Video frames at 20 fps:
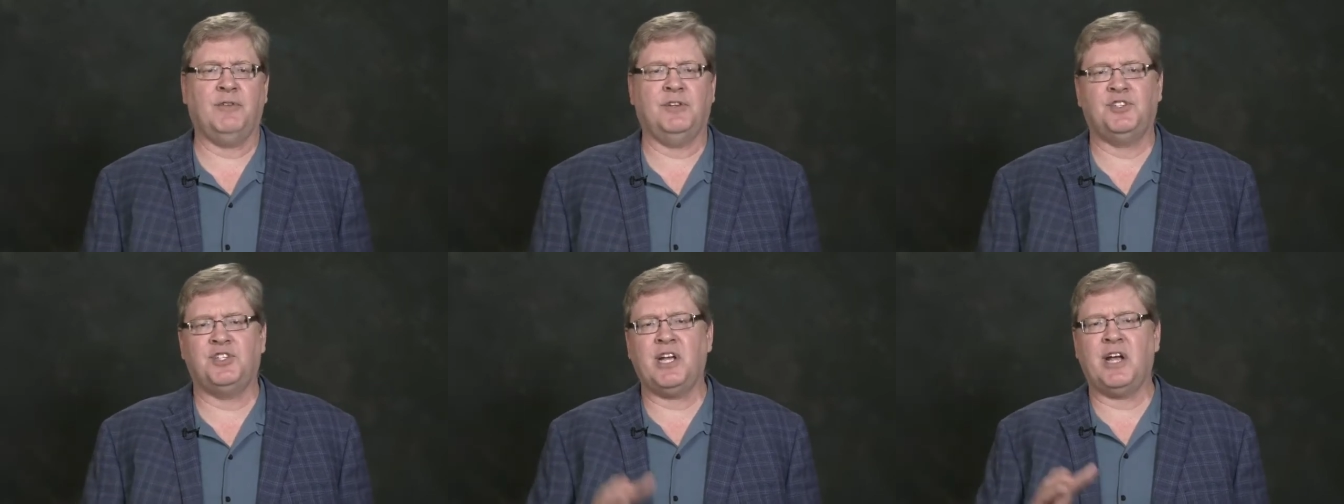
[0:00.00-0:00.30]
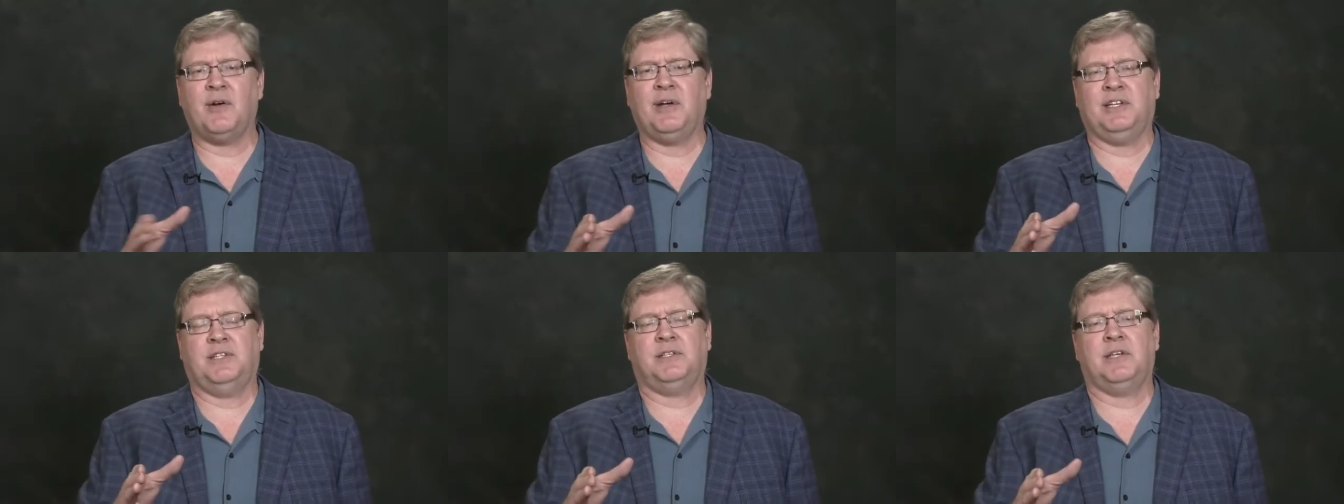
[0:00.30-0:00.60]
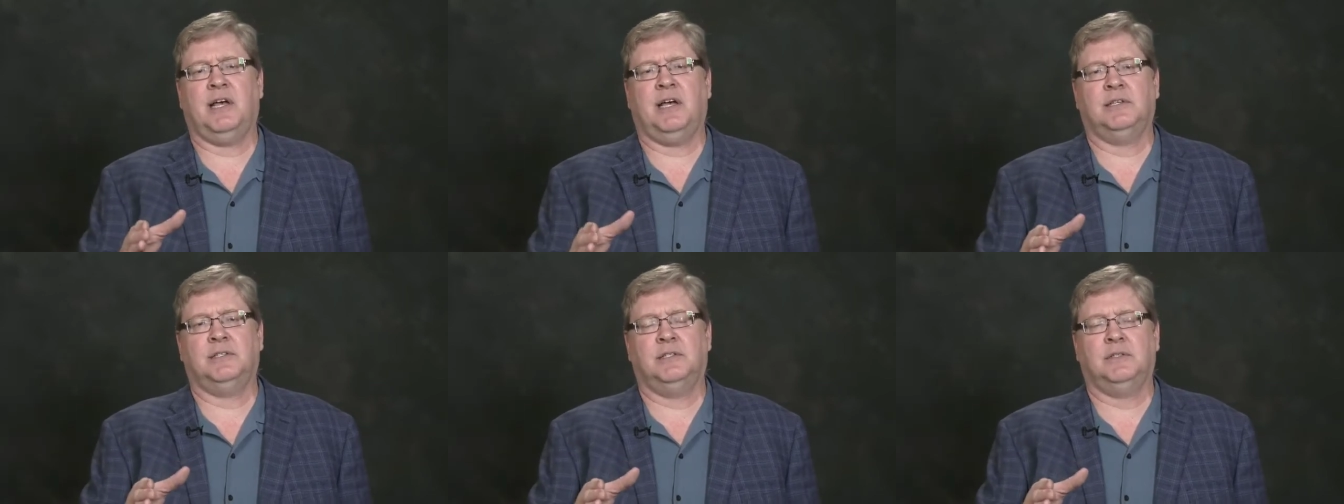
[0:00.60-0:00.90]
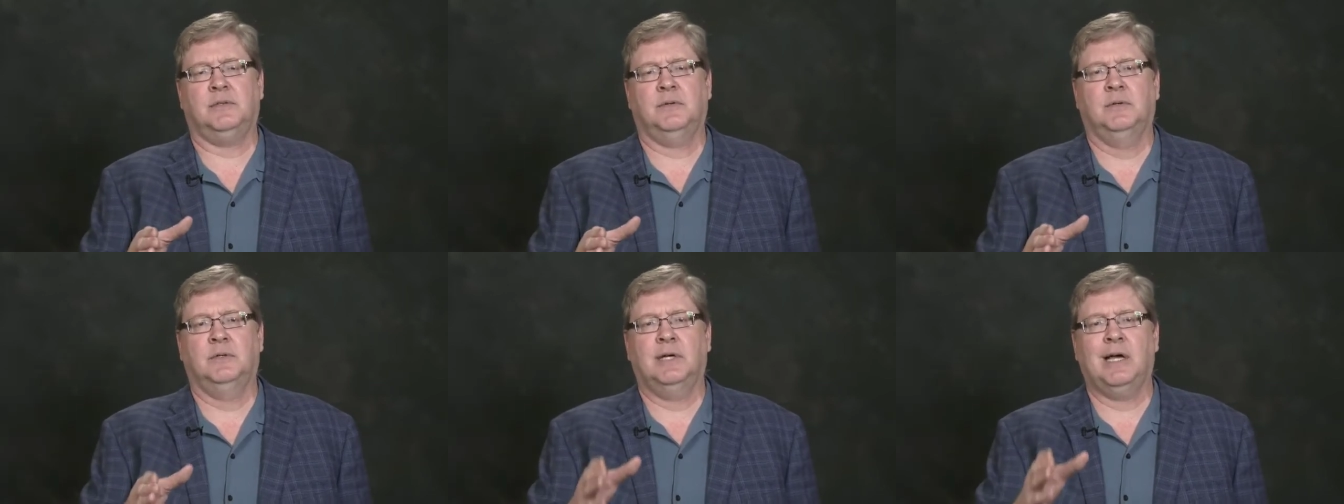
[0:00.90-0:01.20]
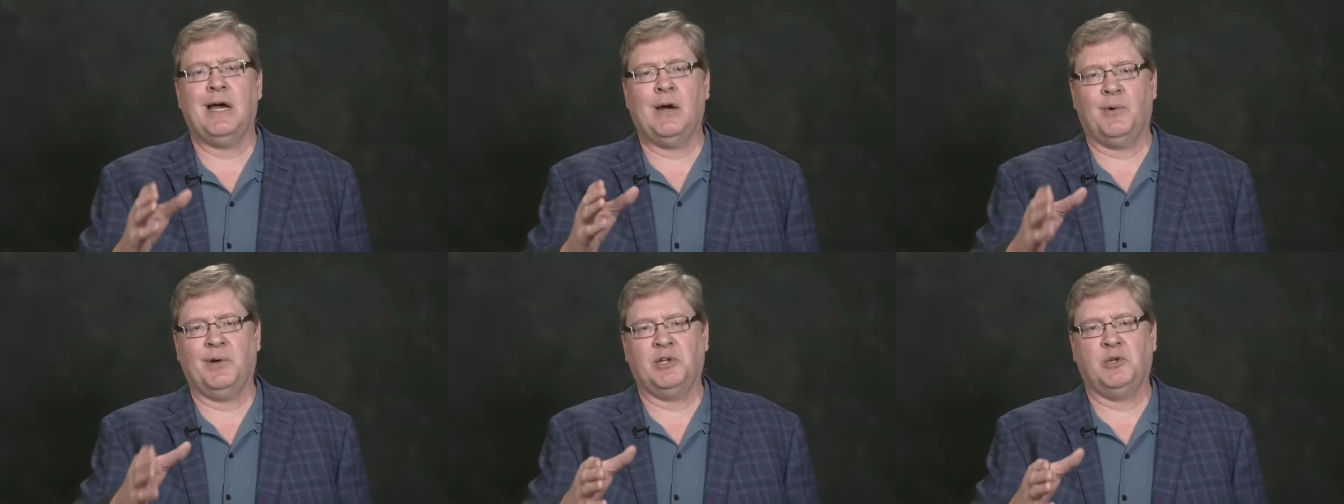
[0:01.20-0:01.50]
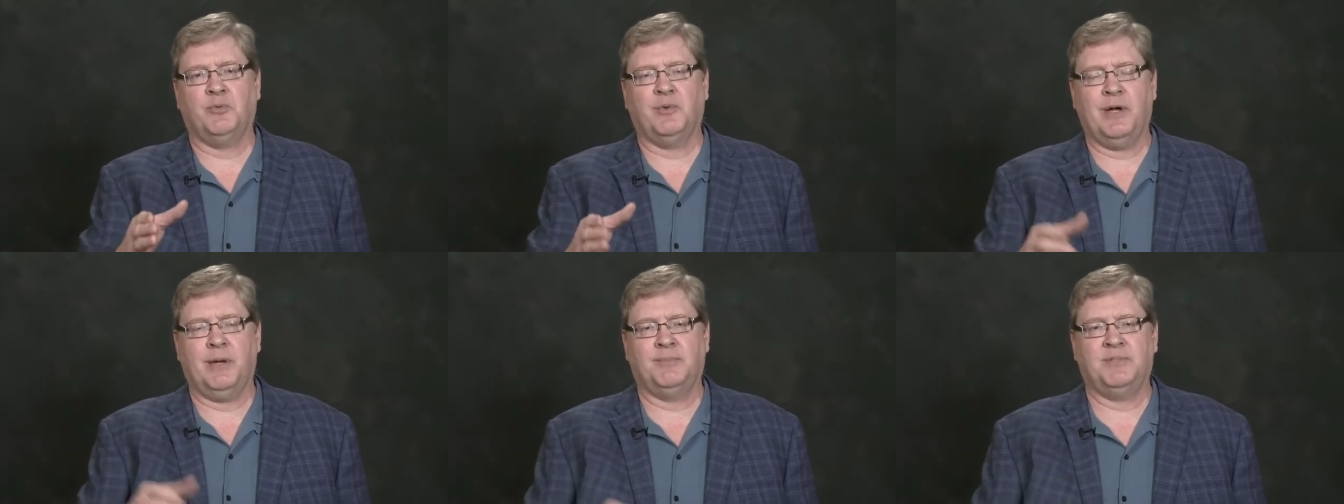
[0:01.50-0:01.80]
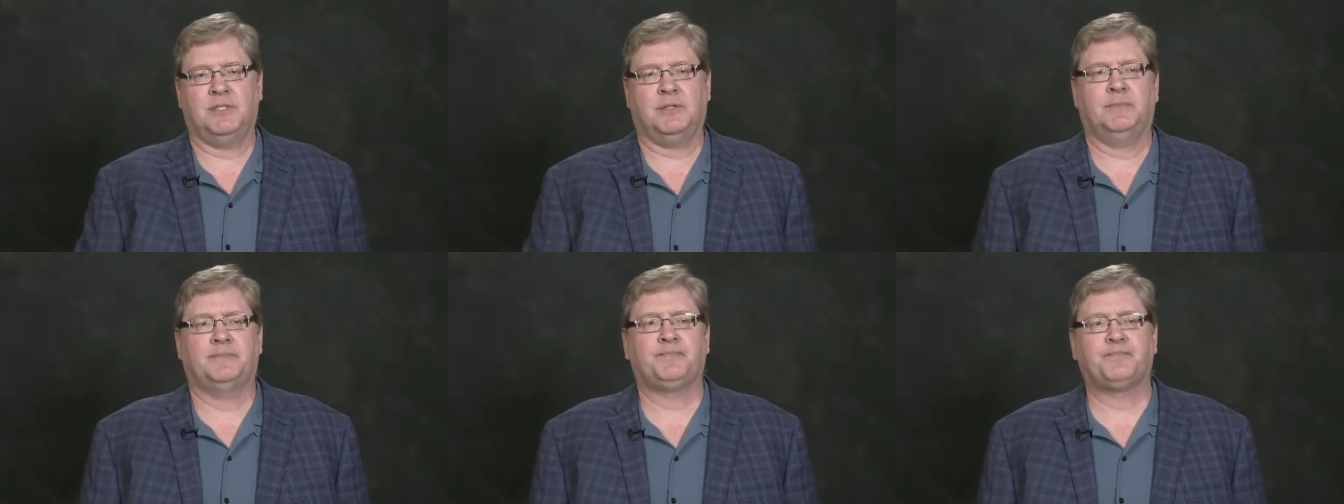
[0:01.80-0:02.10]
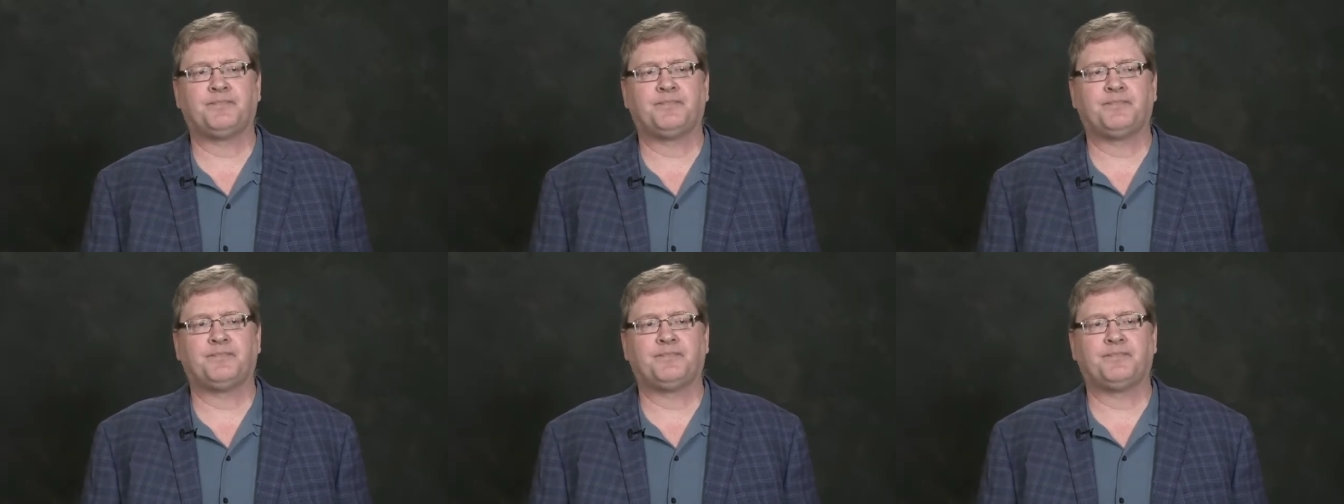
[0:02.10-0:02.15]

And Jerry says, how are your ribs?